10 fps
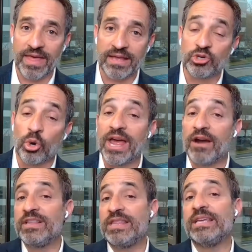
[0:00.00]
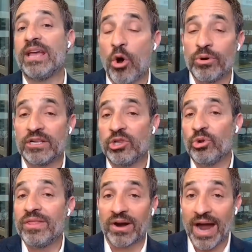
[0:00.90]
they sold everything they owned,
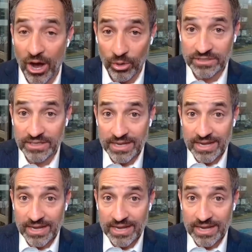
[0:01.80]
including their house.